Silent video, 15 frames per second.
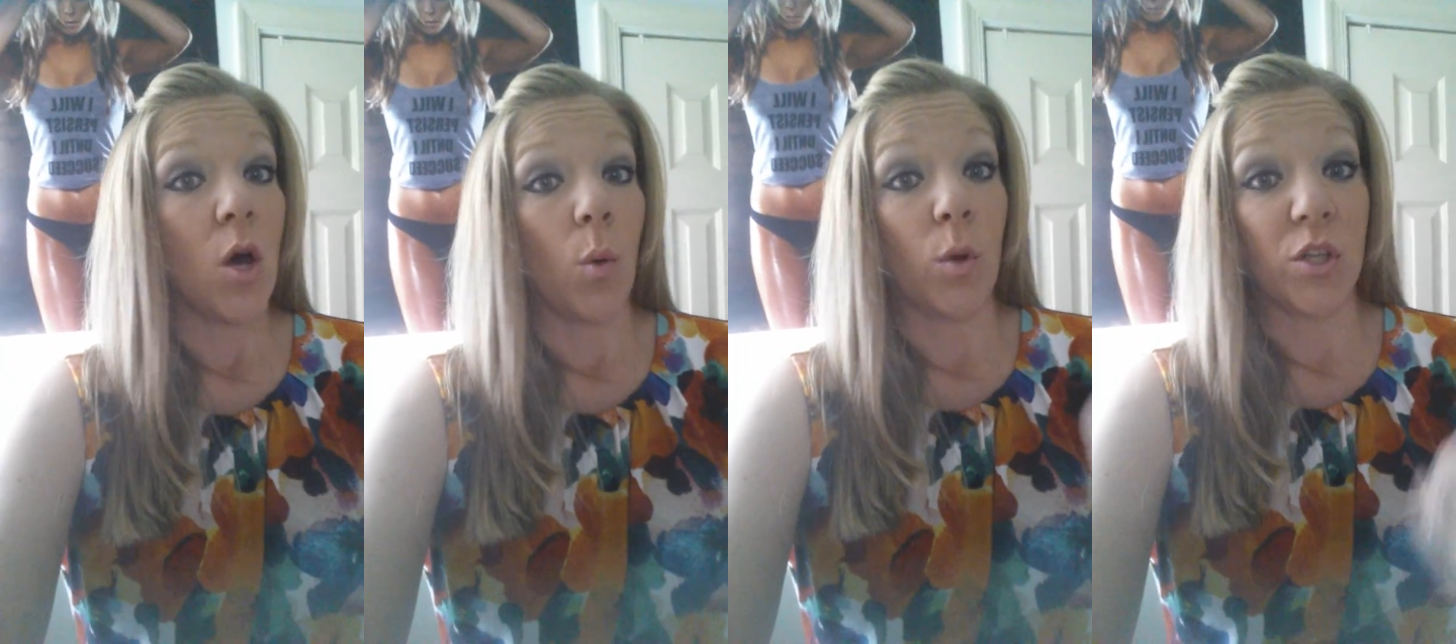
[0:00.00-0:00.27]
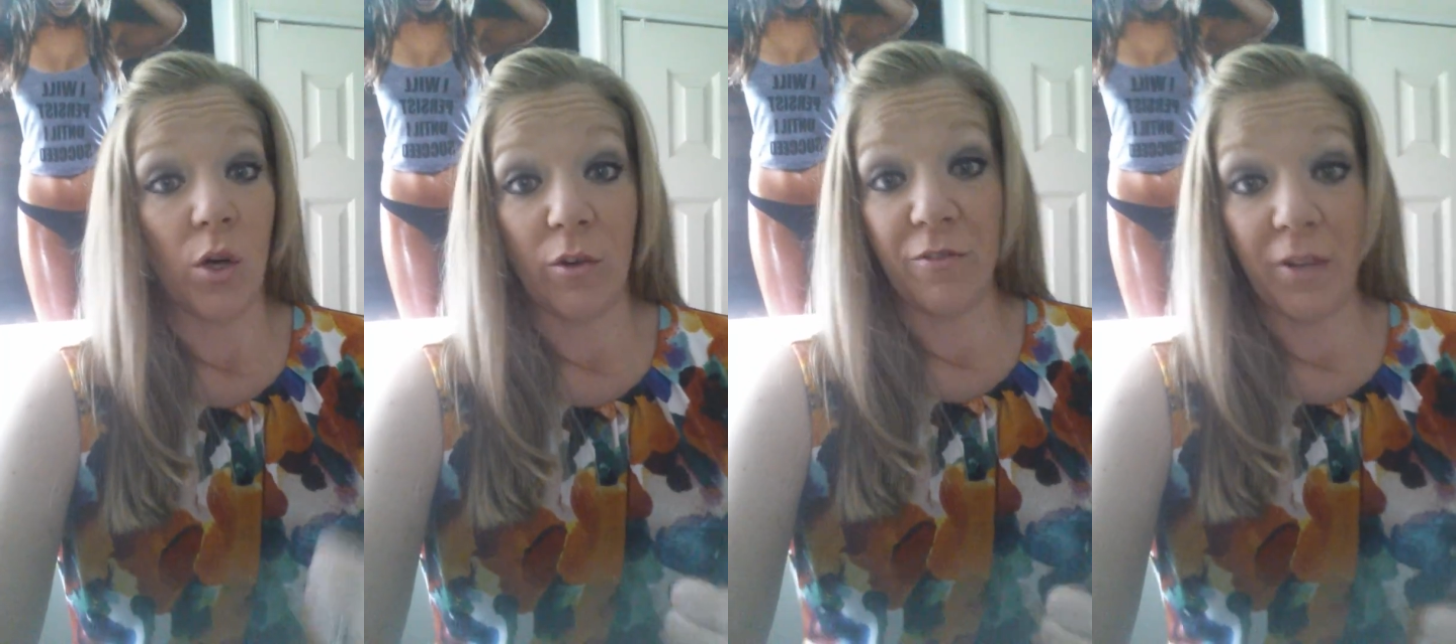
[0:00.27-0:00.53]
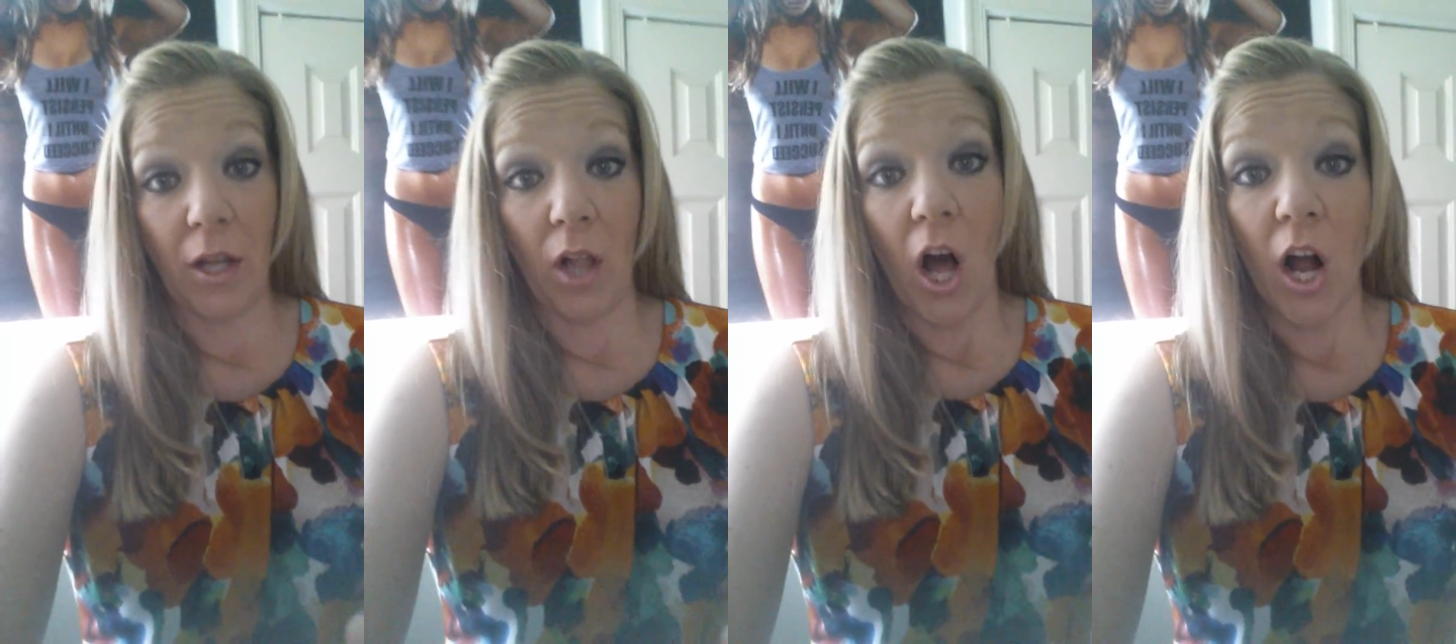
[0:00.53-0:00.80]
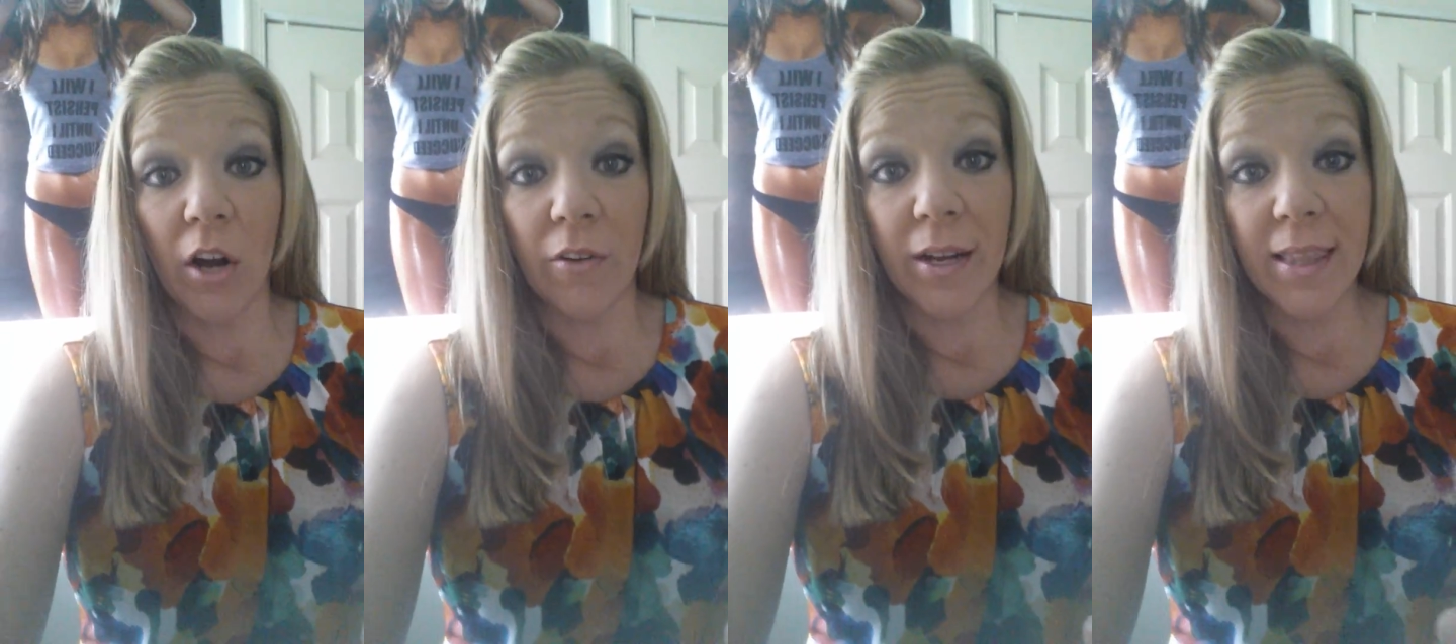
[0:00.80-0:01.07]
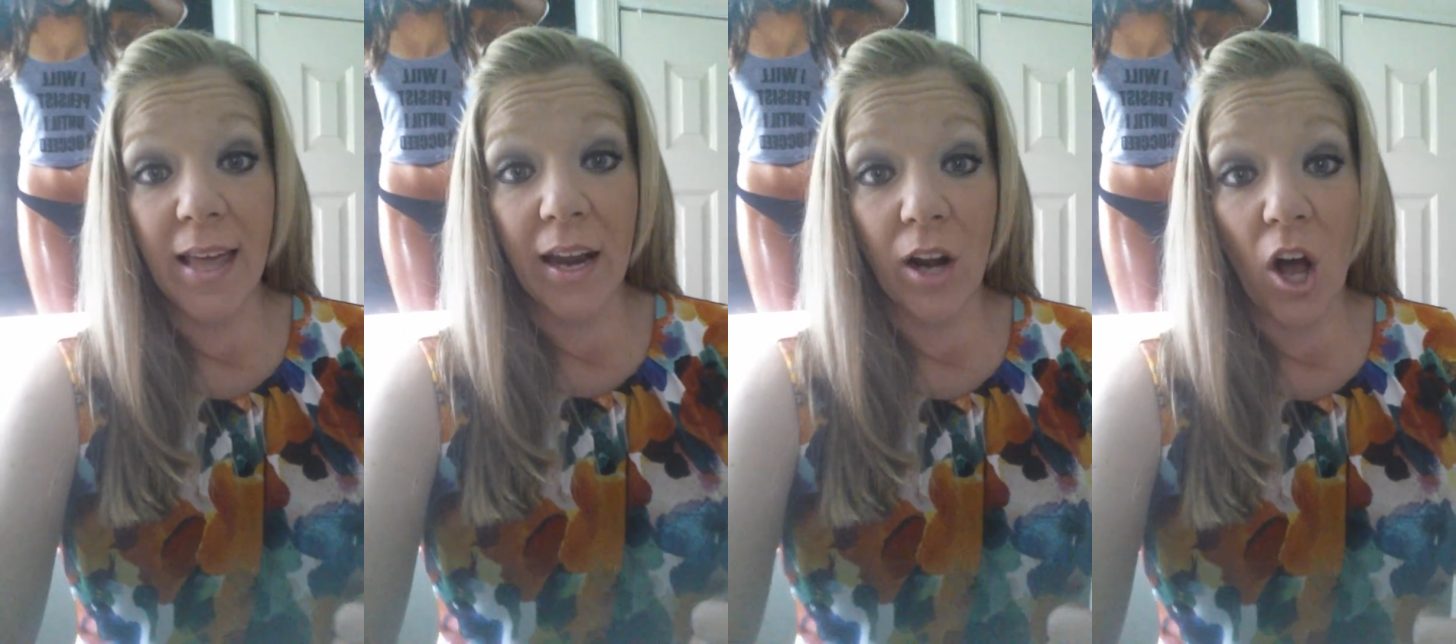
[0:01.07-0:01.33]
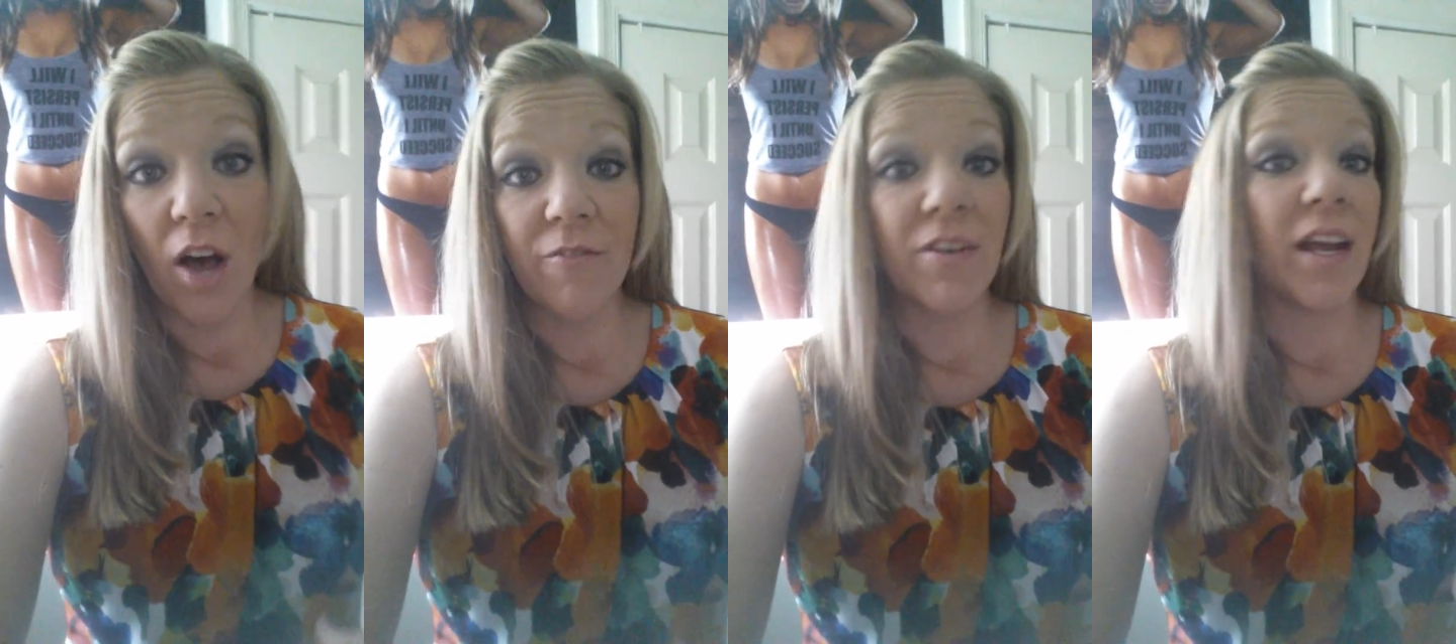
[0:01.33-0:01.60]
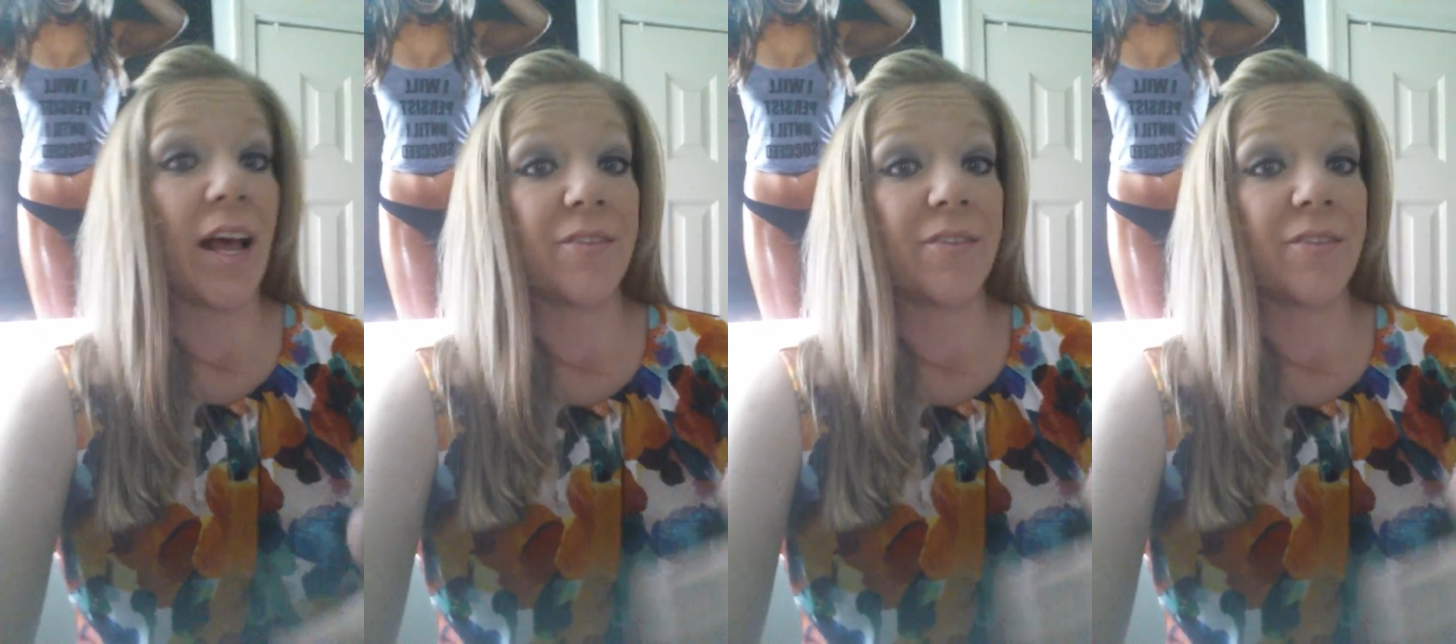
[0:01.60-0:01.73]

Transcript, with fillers: we don't feel hungry that often.